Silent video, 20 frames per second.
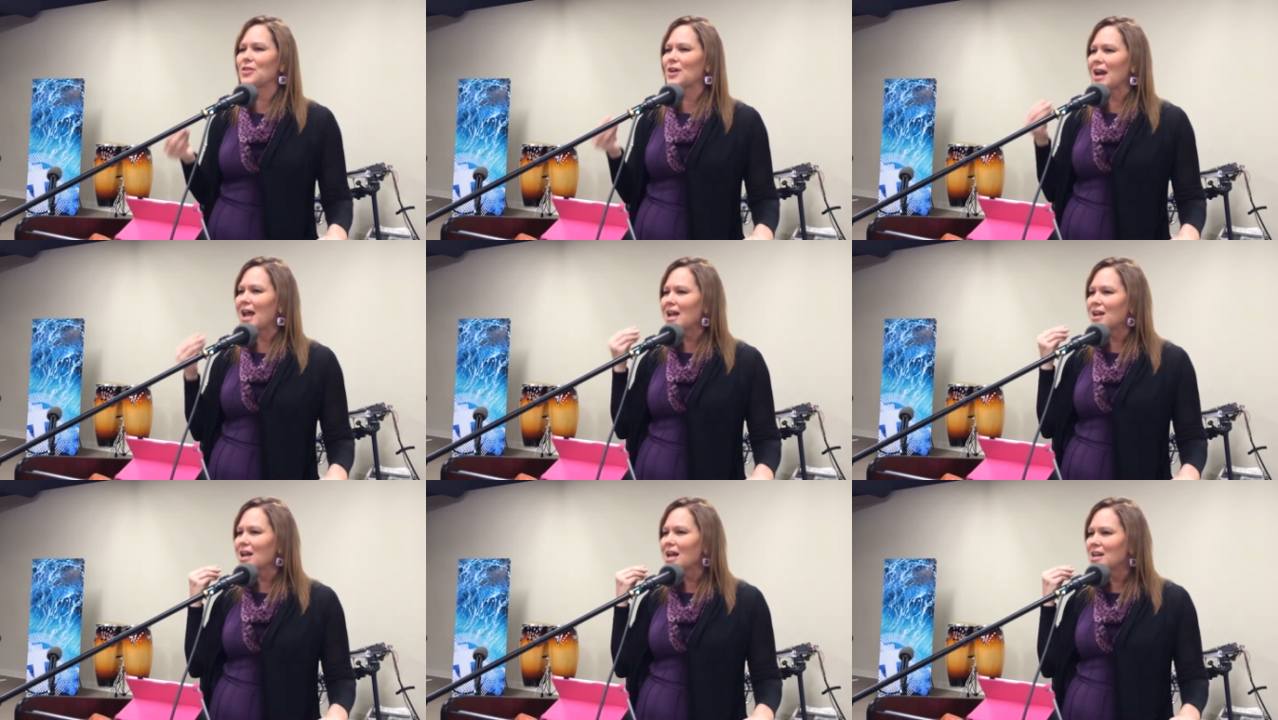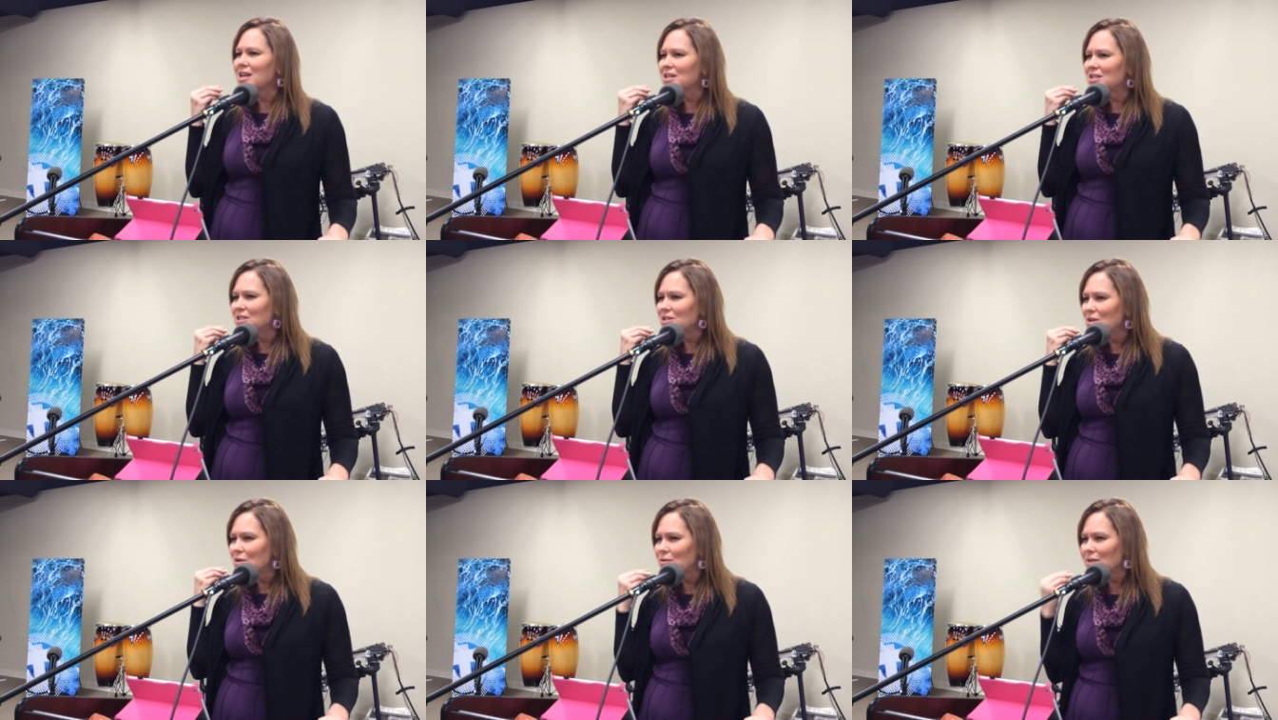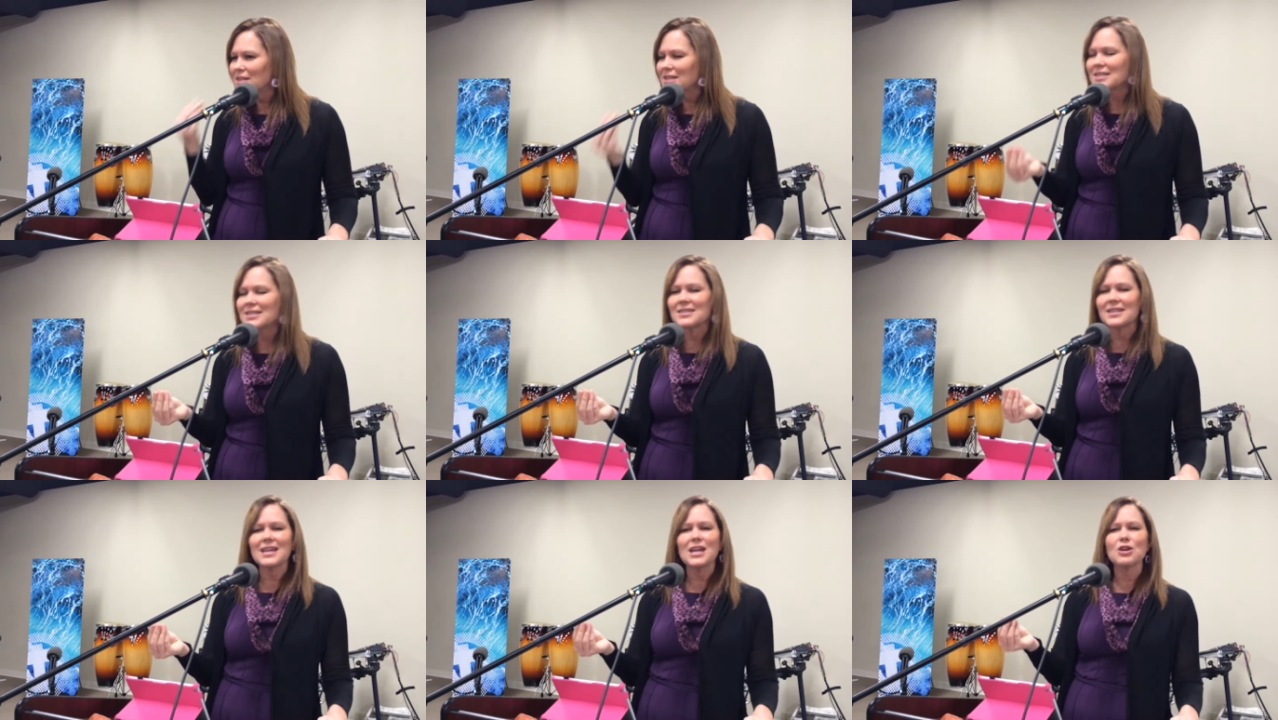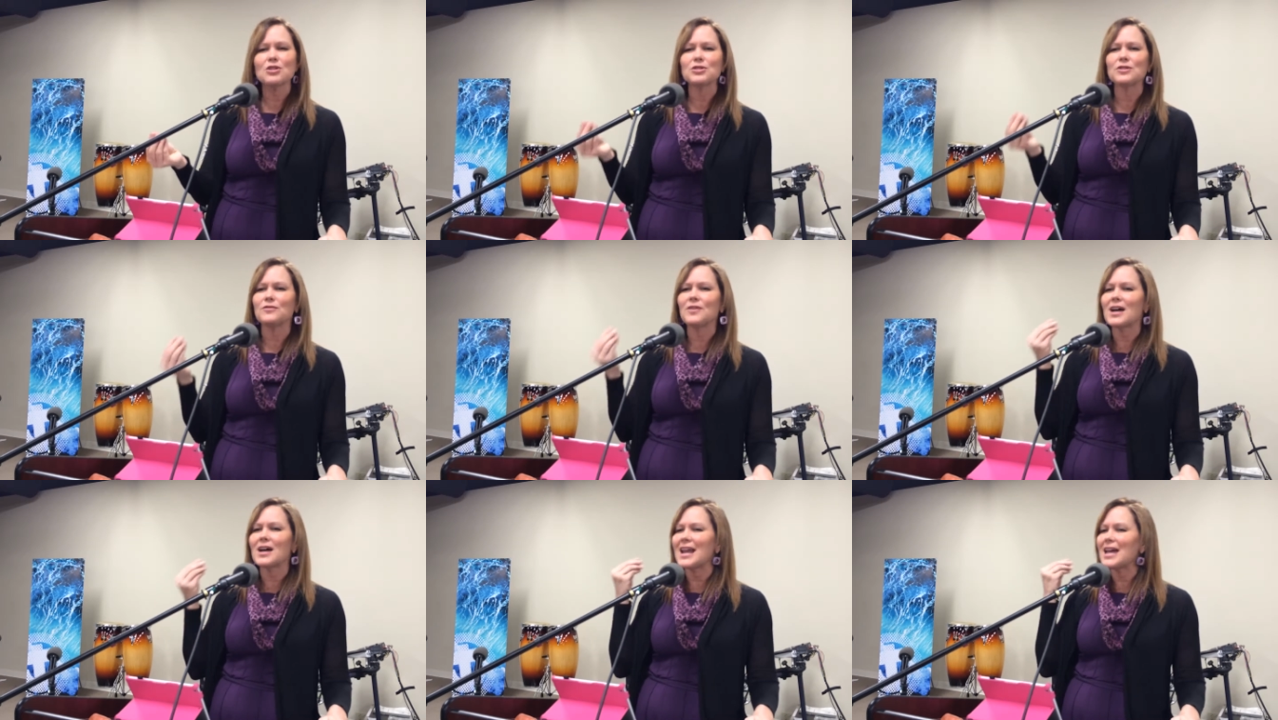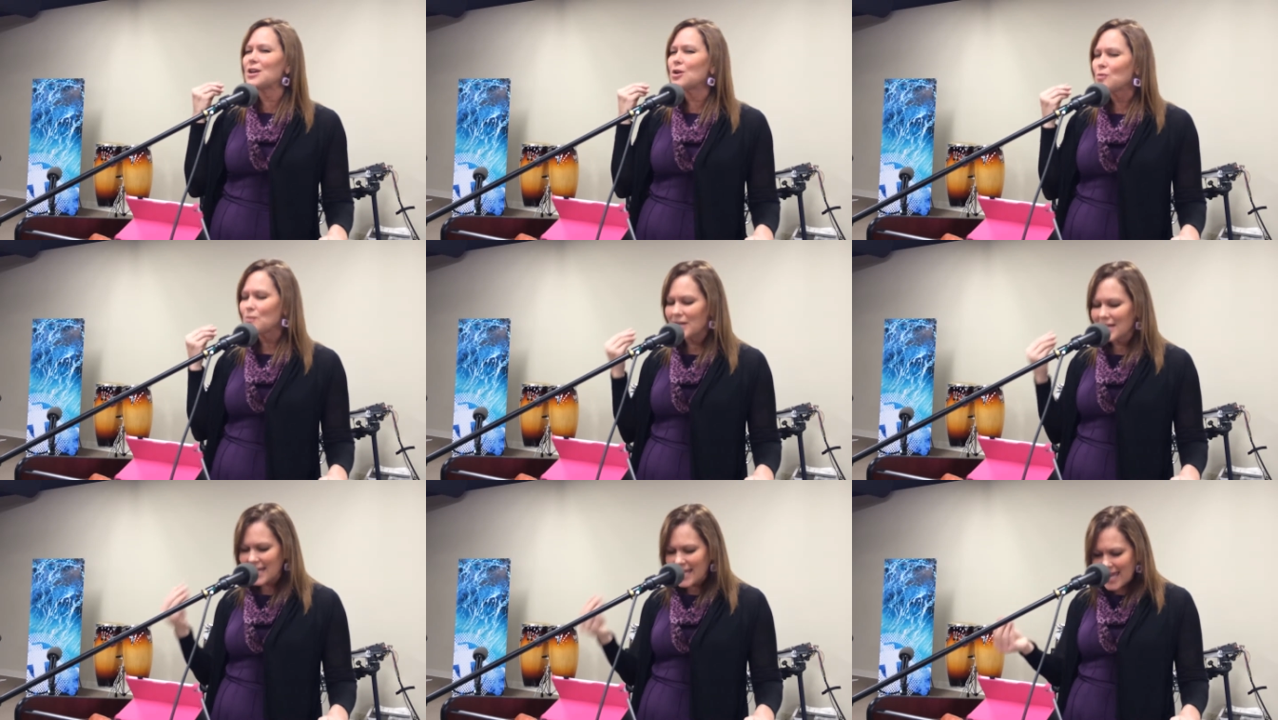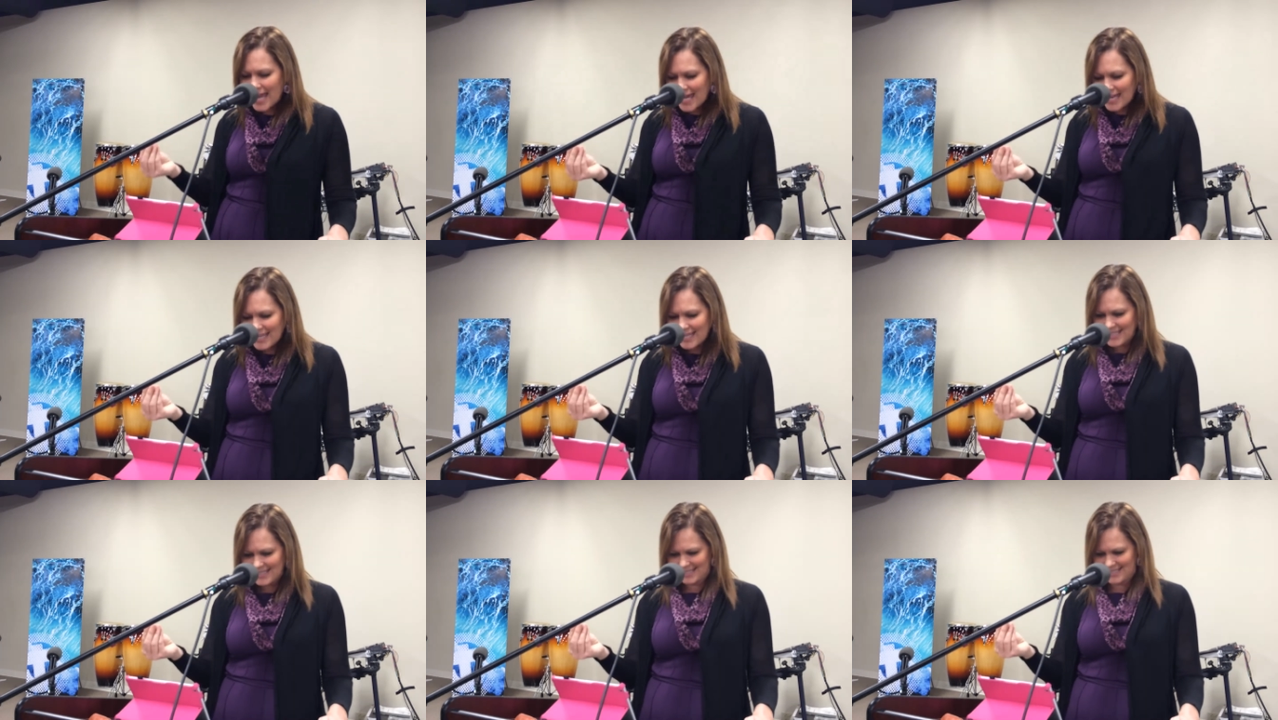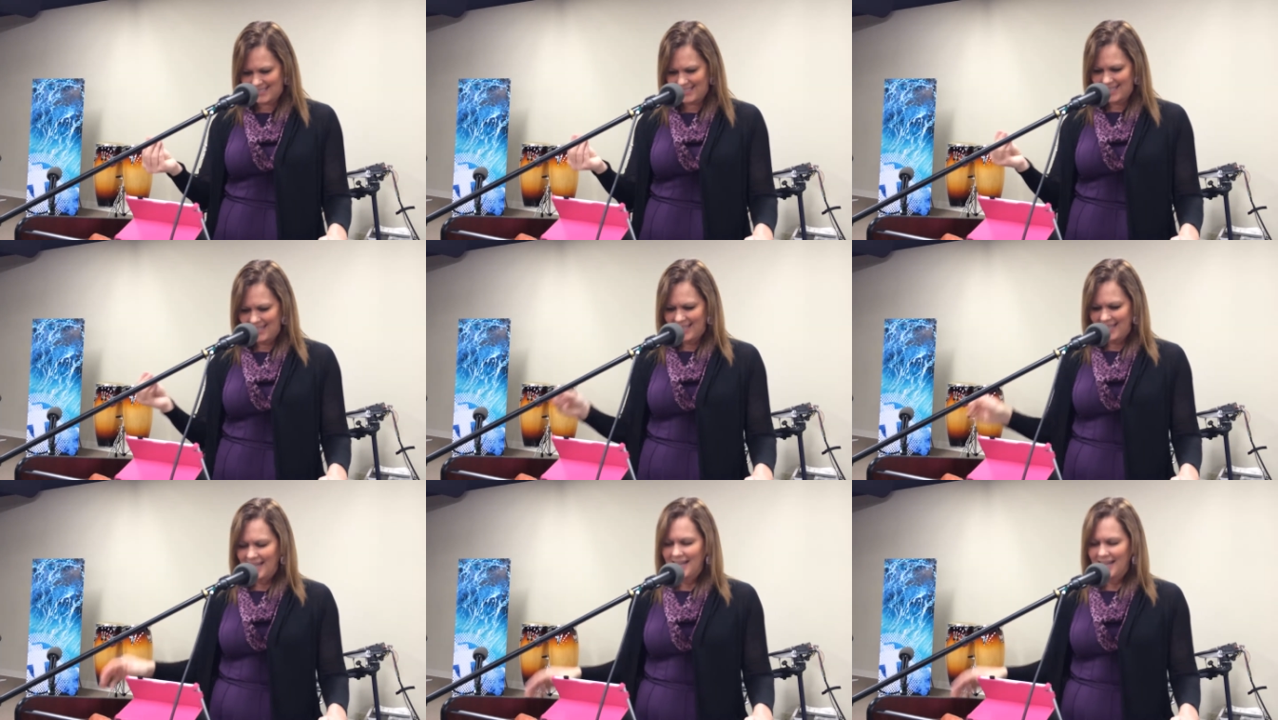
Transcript: I thought, I need to know that this is a character of God. I don't get it.